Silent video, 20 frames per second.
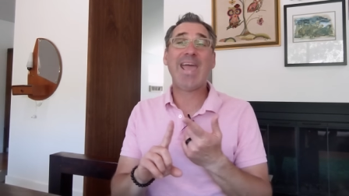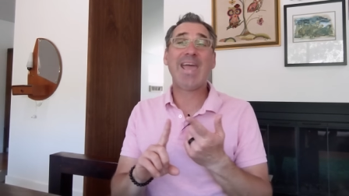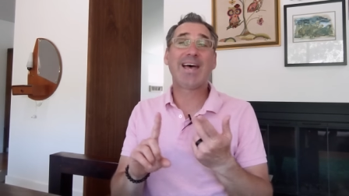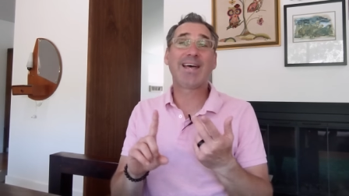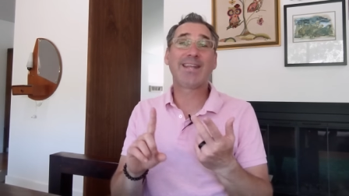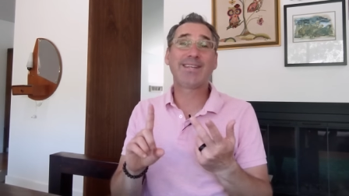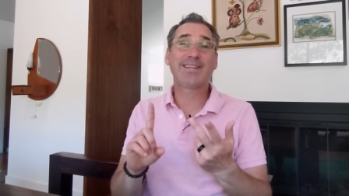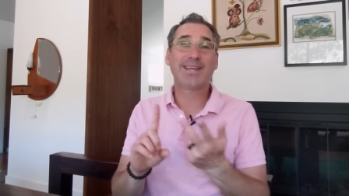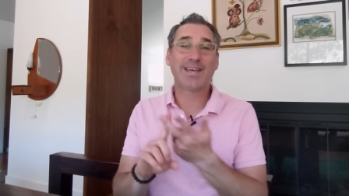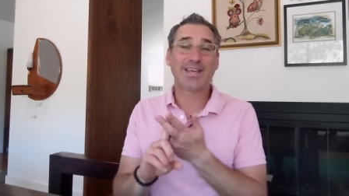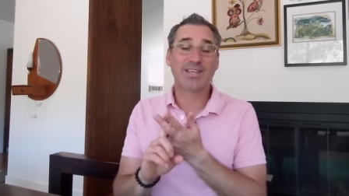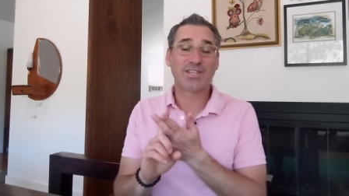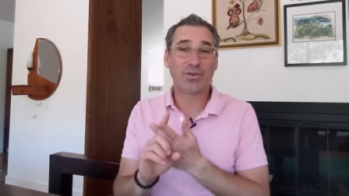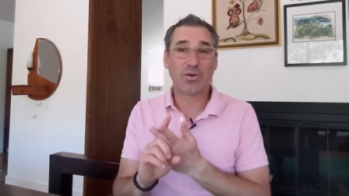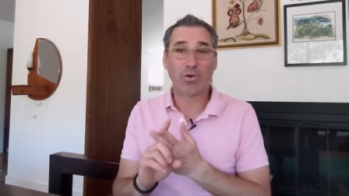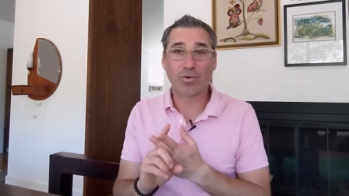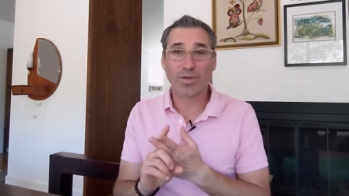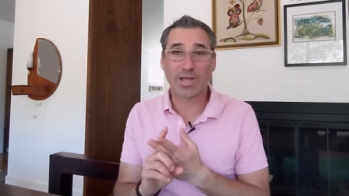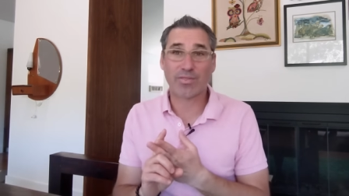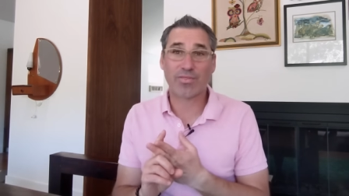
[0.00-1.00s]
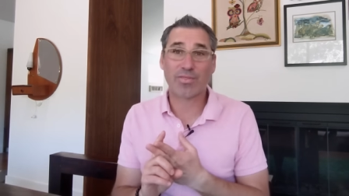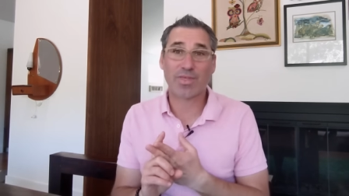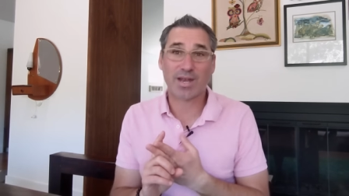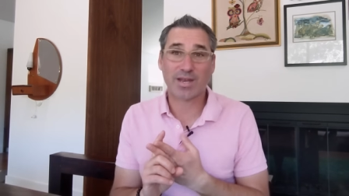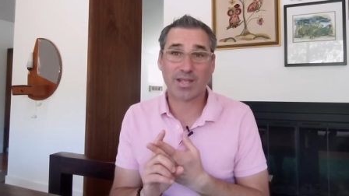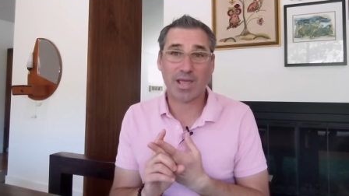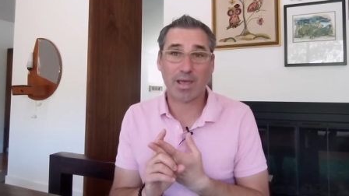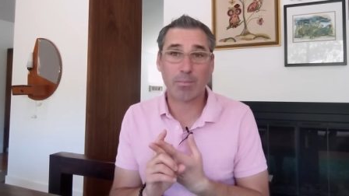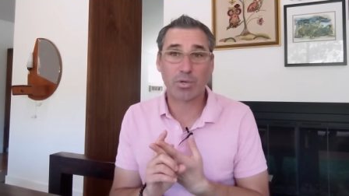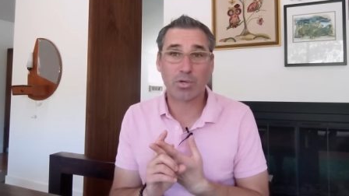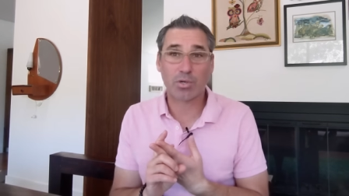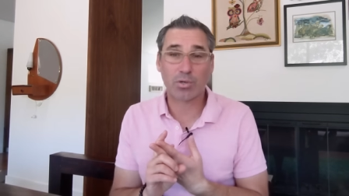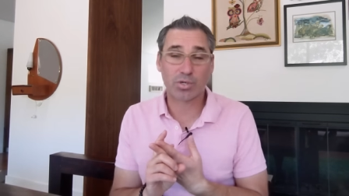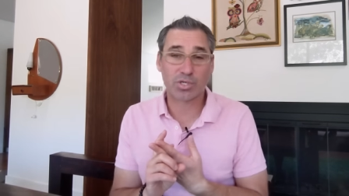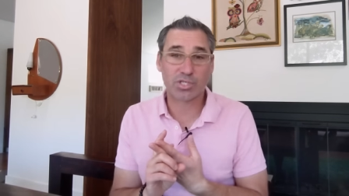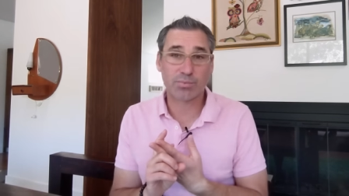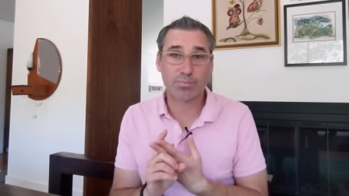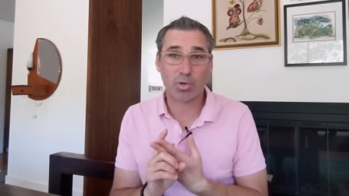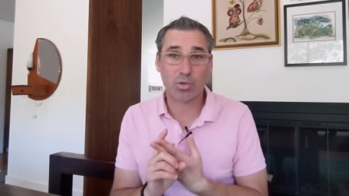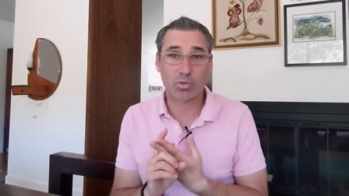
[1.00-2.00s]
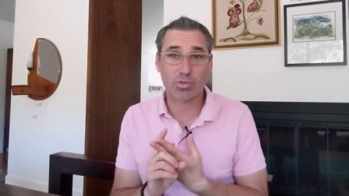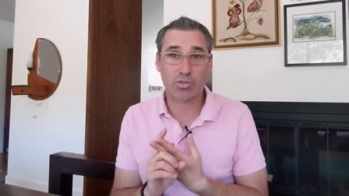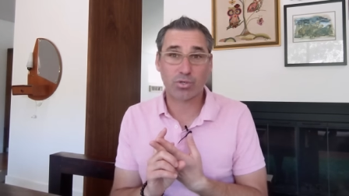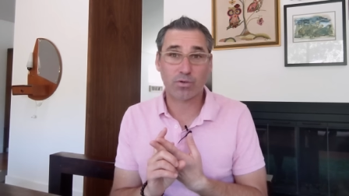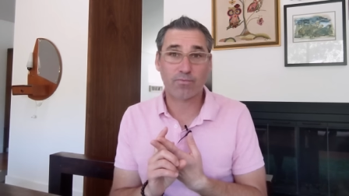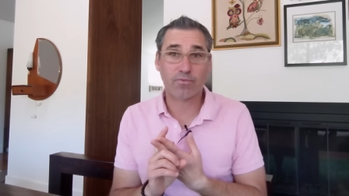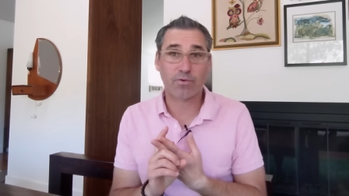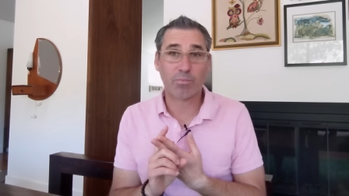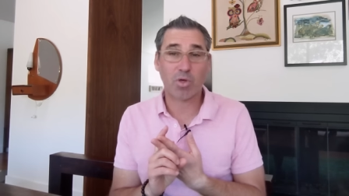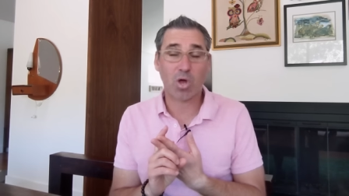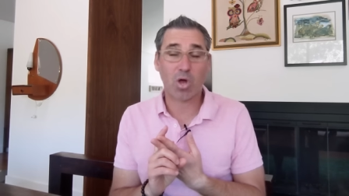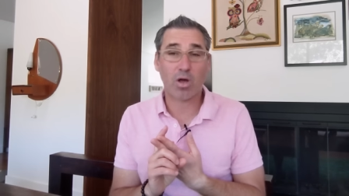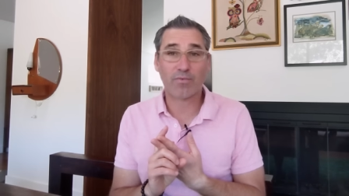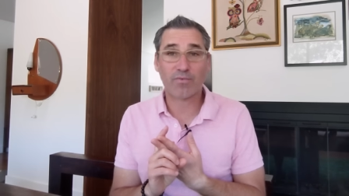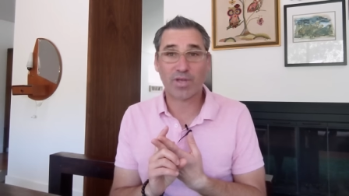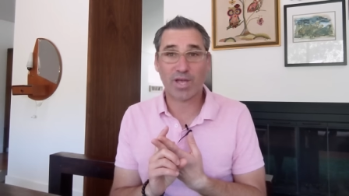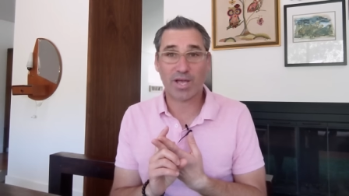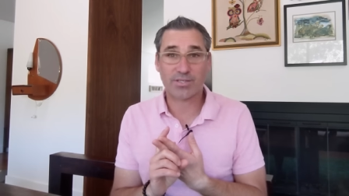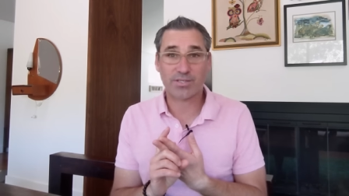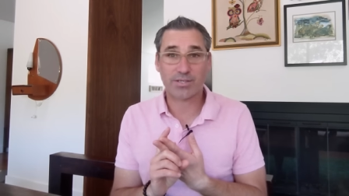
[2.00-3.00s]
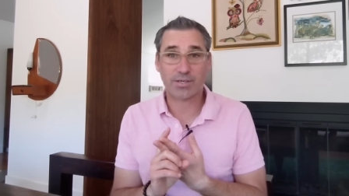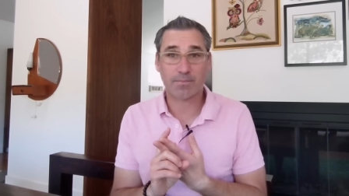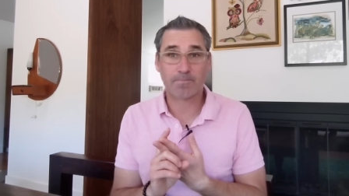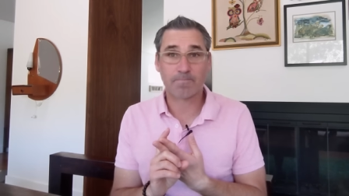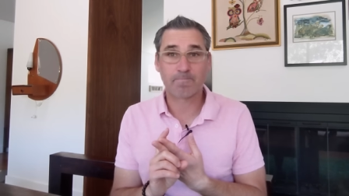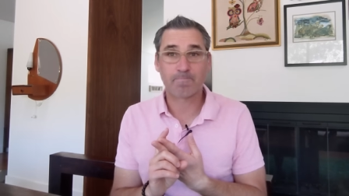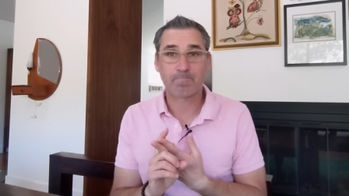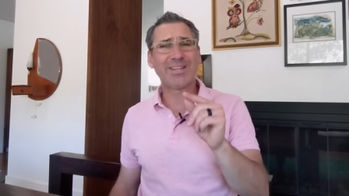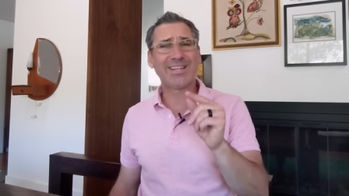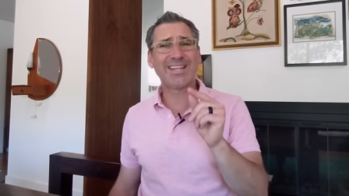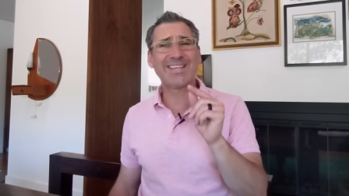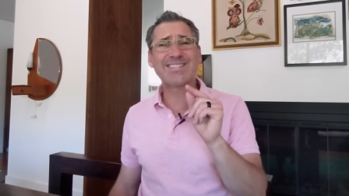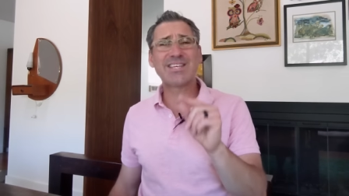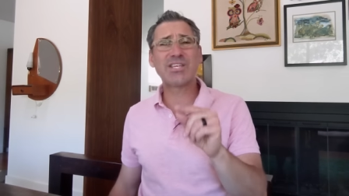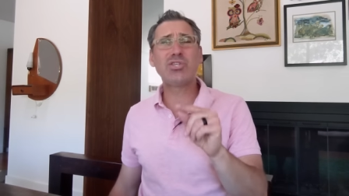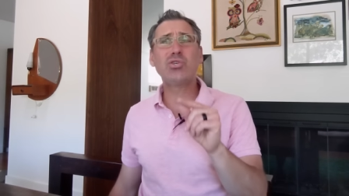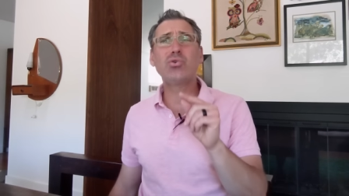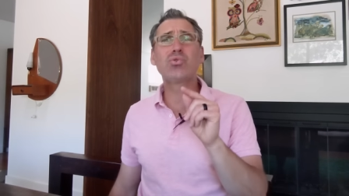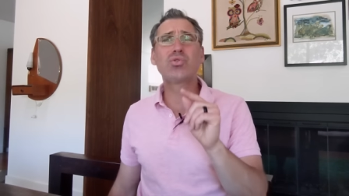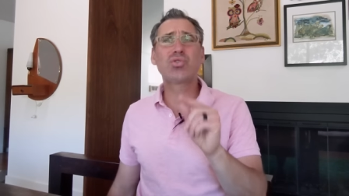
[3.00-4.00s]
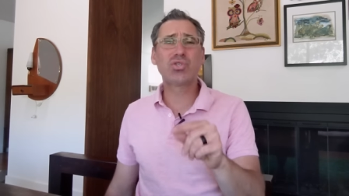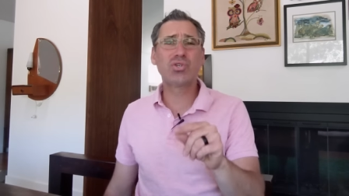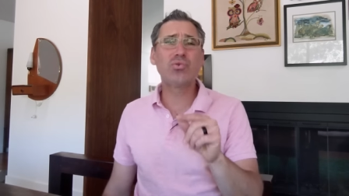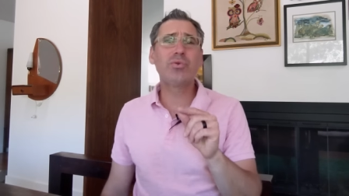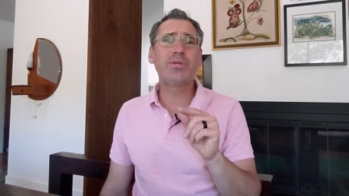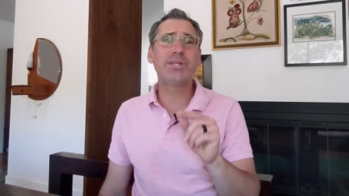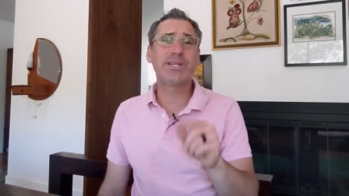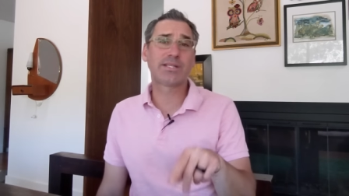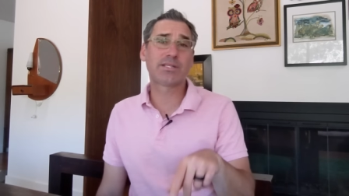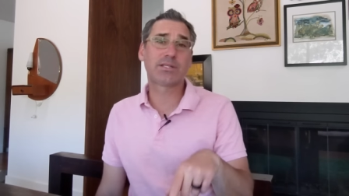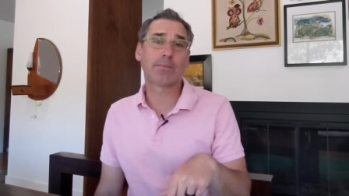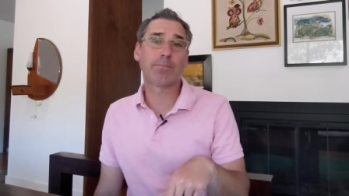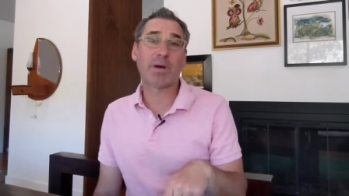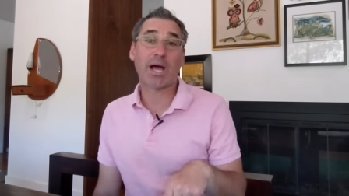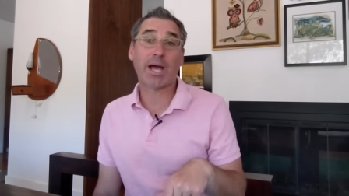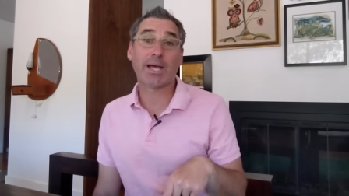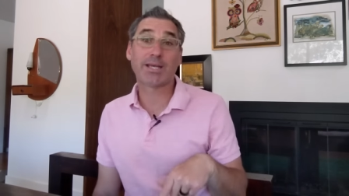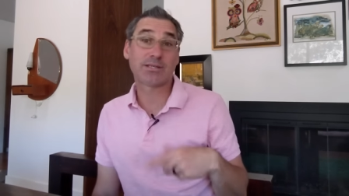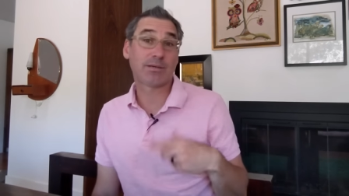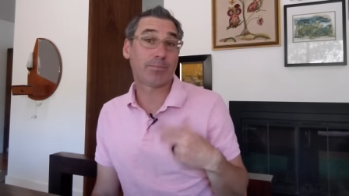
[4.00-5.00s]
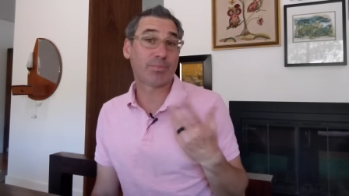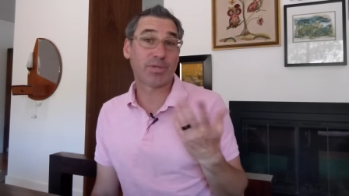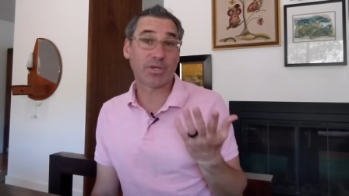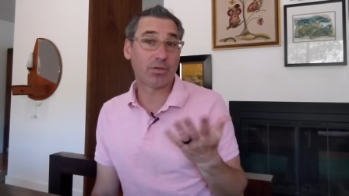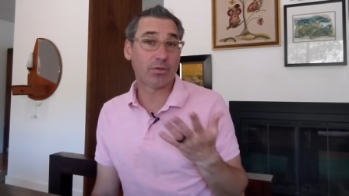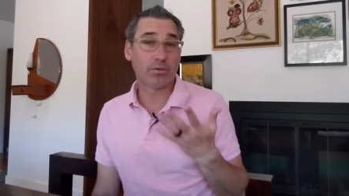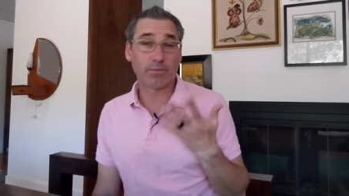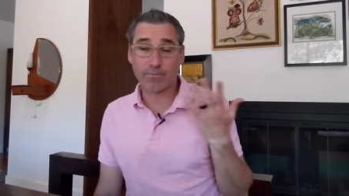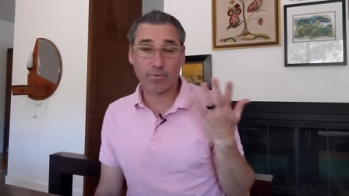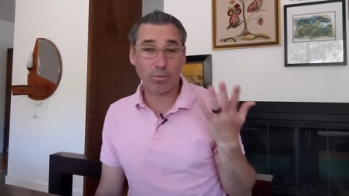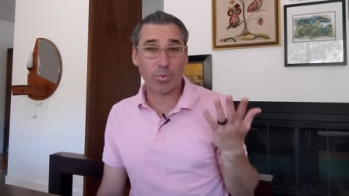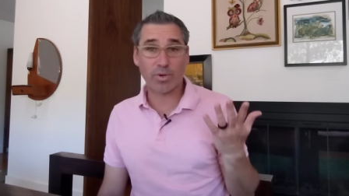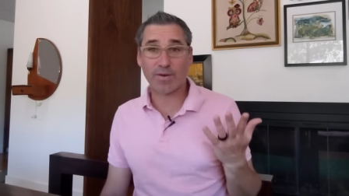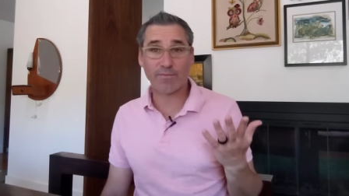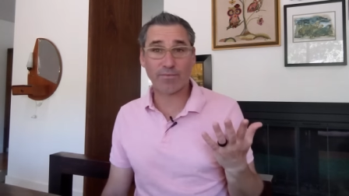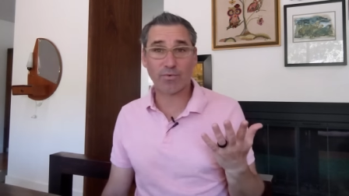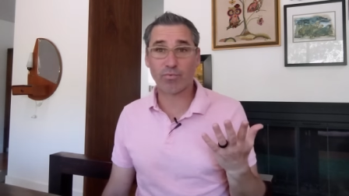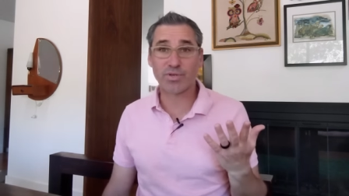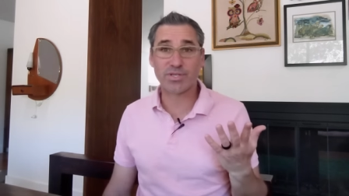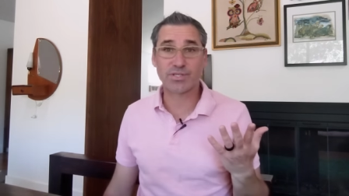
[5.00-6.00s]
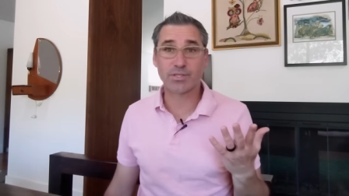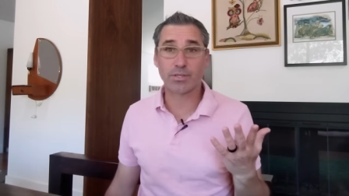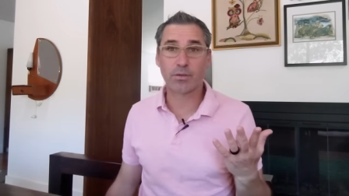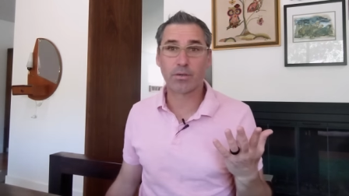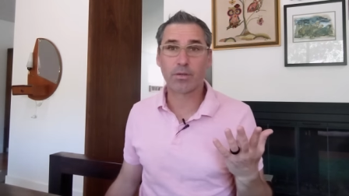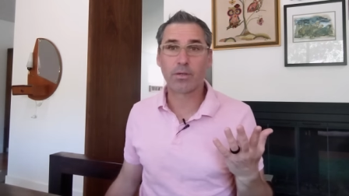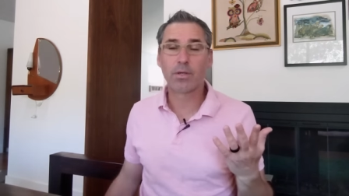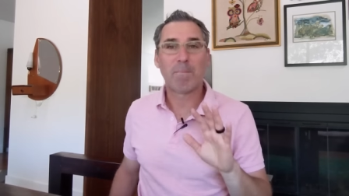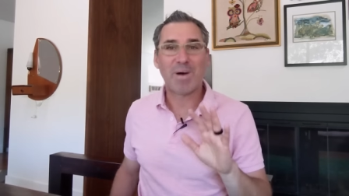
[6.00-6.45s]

and you don't get that chemical exposure from the off-gassing. But let's say you do need to buy something new for whatever reason.